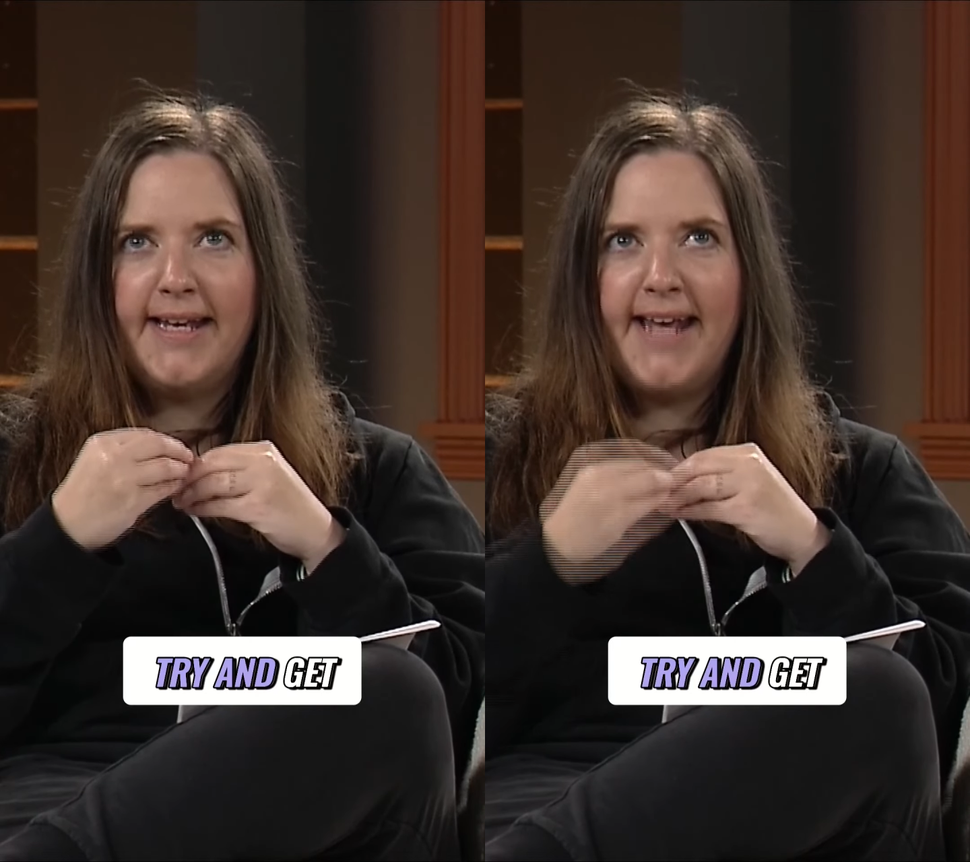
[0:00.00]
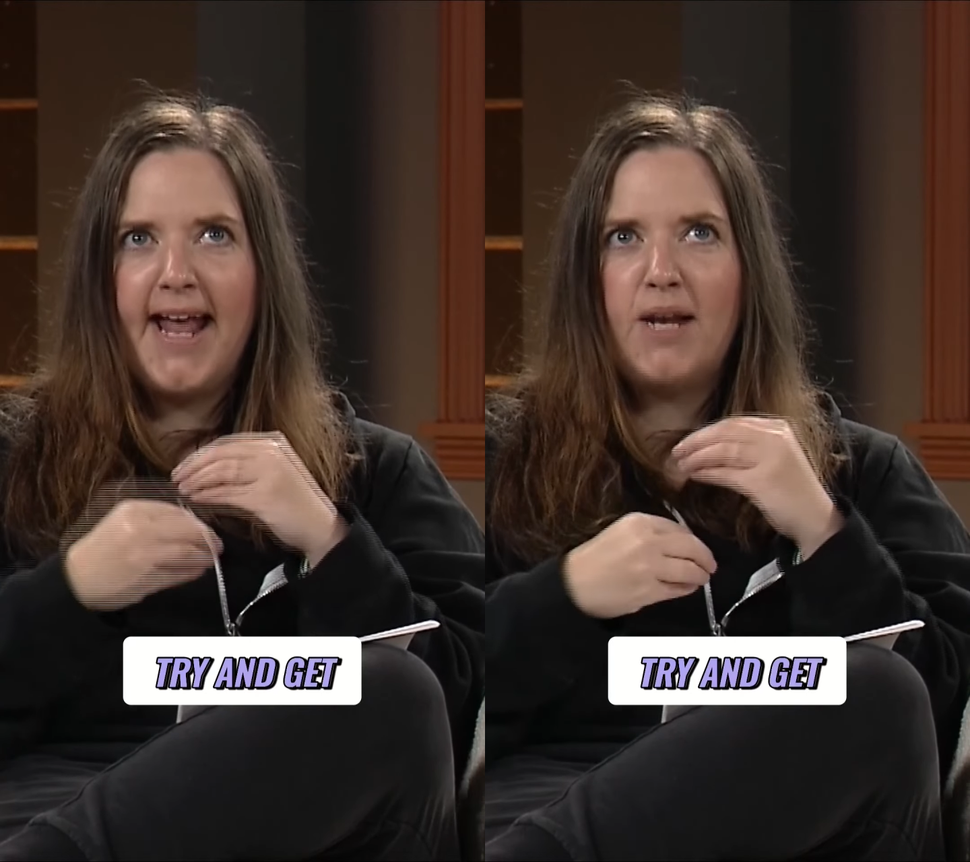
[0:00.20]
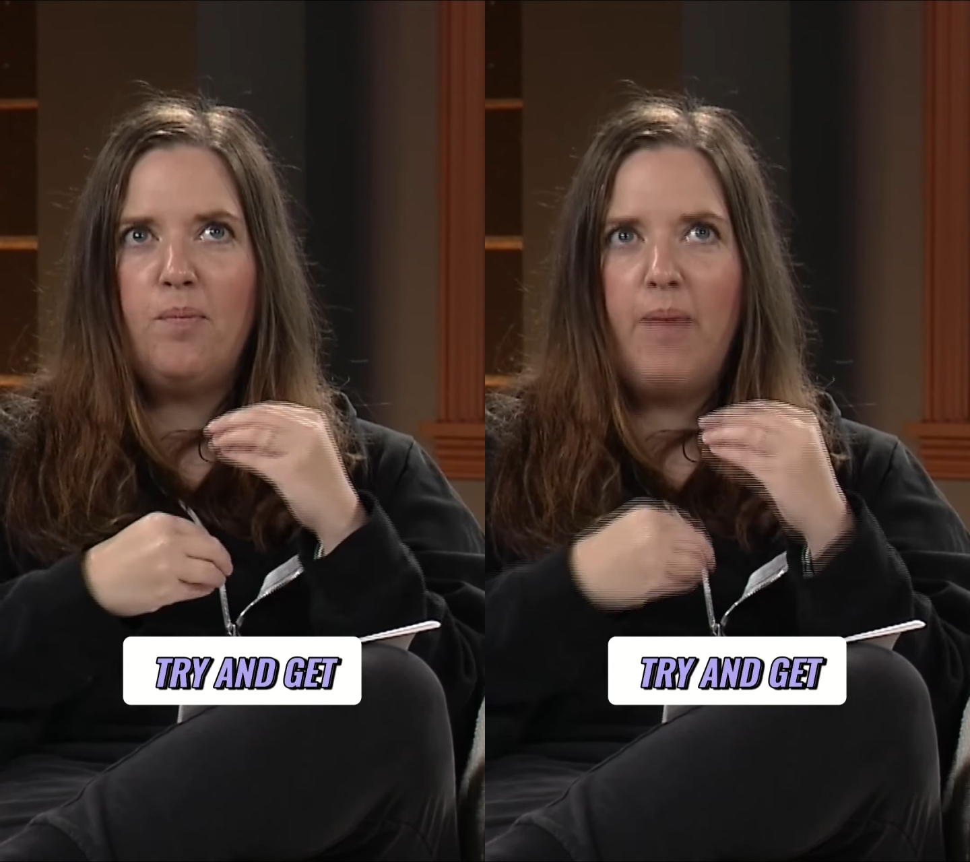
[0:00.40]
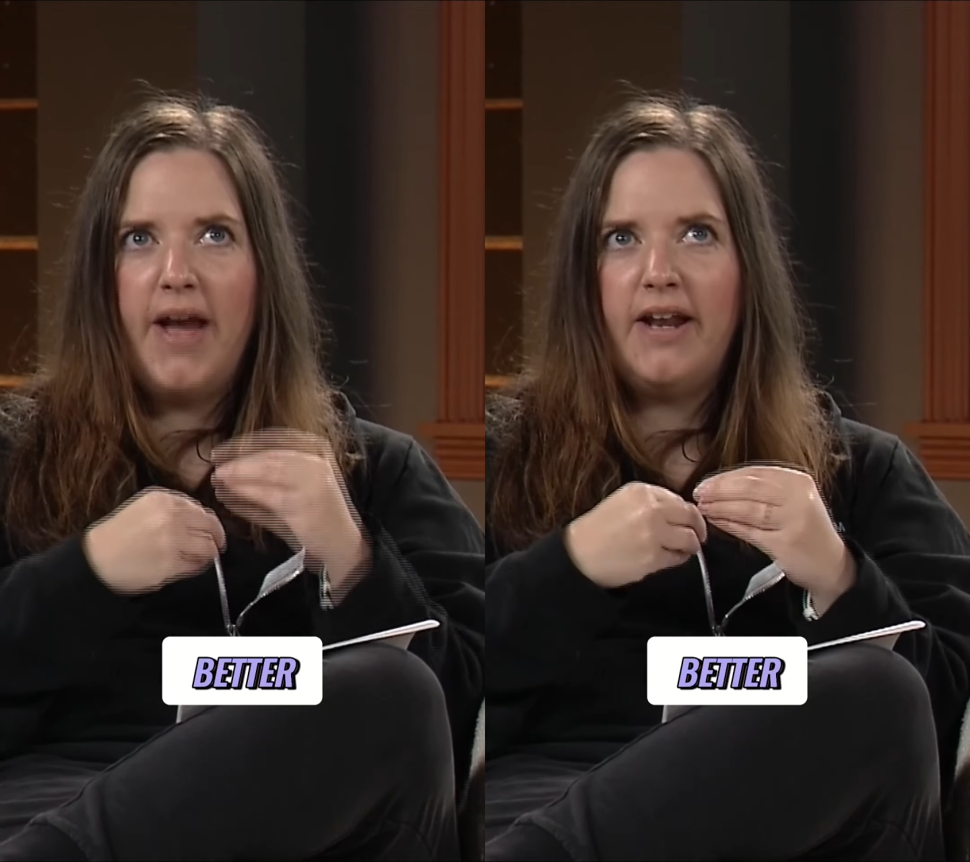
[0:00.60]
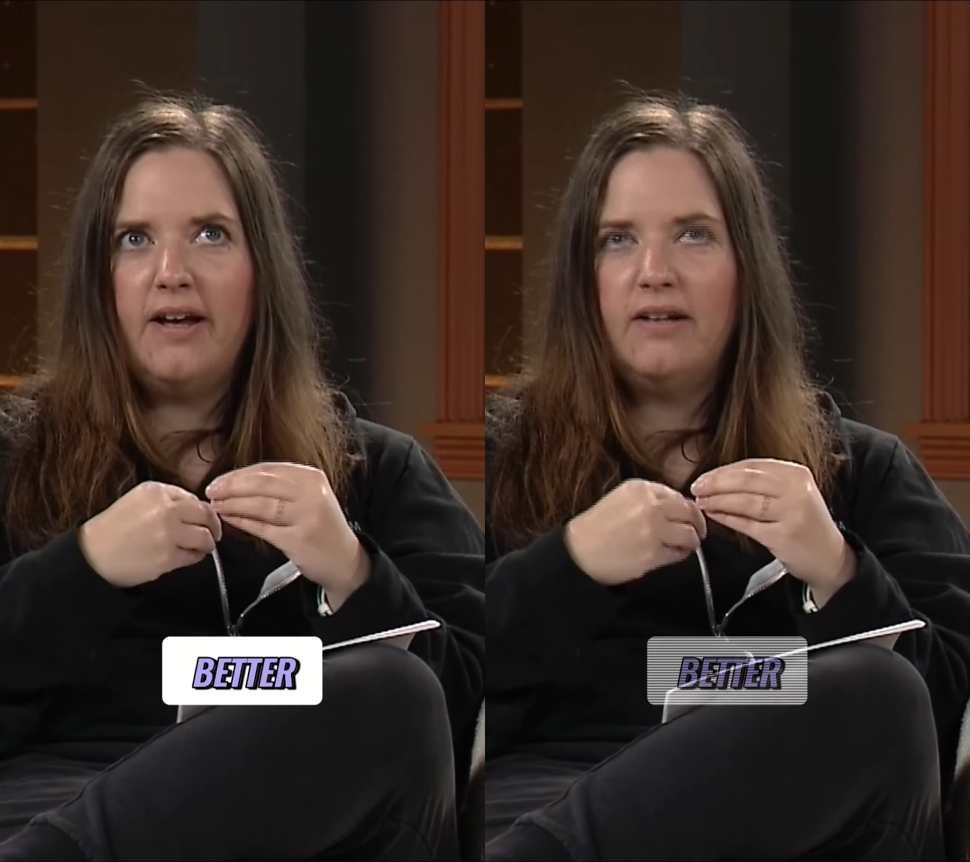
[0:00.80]
get
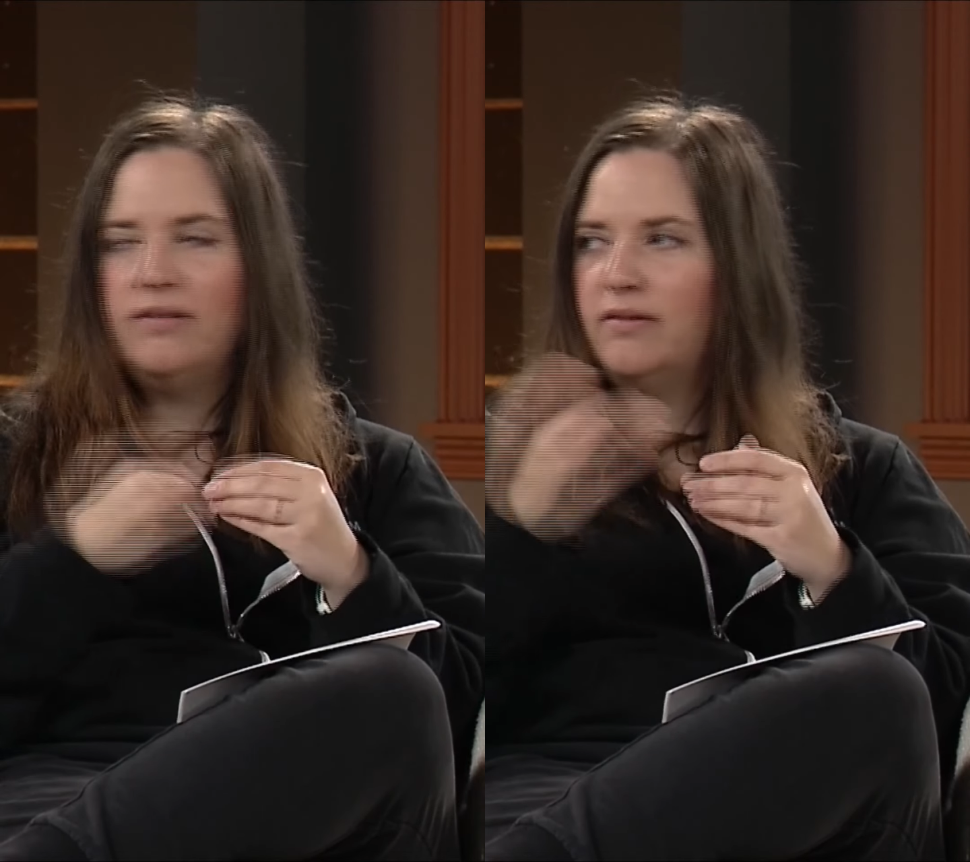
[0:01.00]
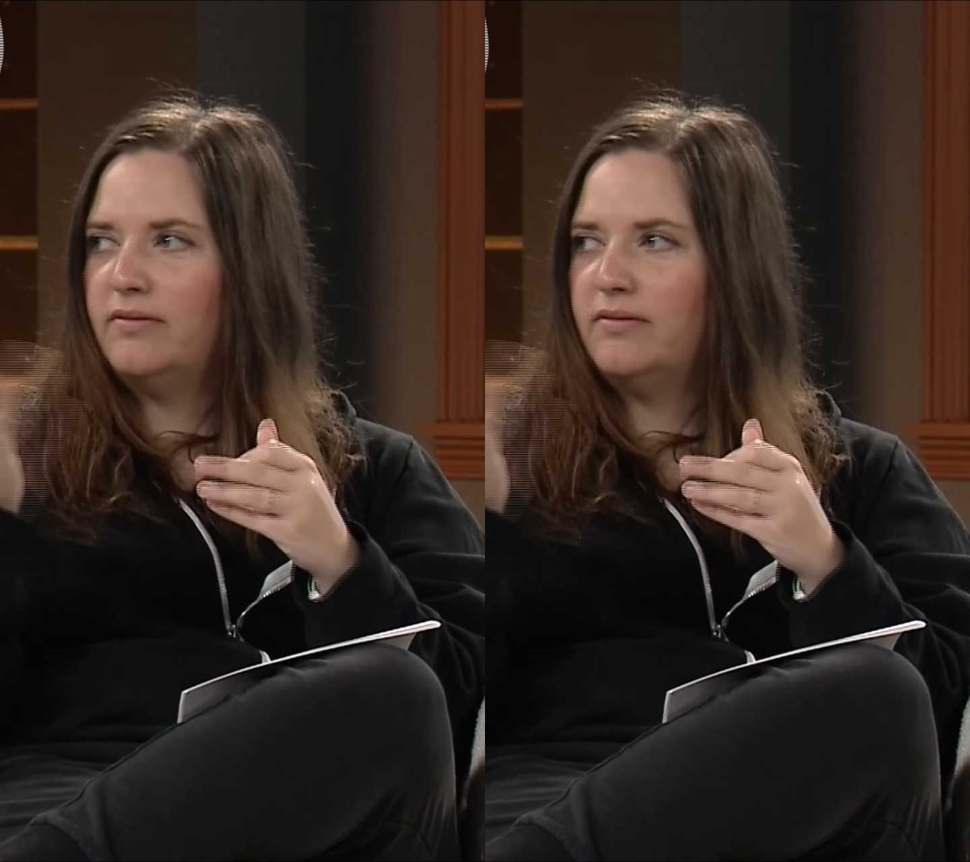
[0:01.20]
better